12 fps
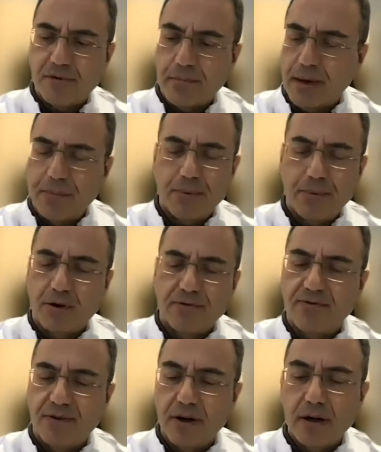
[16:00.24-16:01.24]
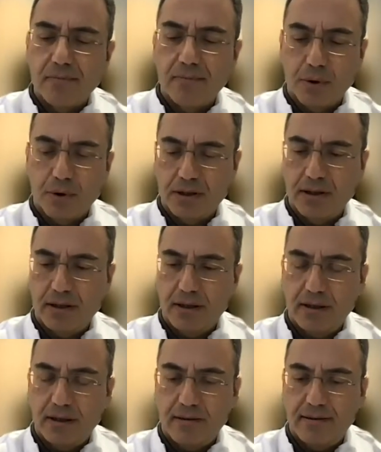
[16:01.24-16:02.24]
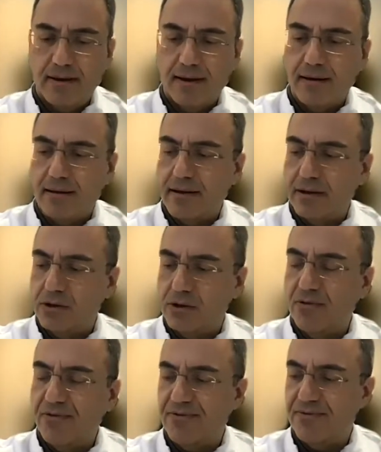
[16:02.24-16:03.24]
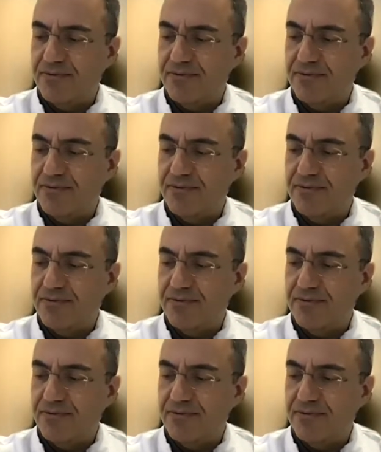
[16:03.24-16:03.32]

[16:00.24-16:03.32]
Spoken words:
from my point of view, a very important thing that you've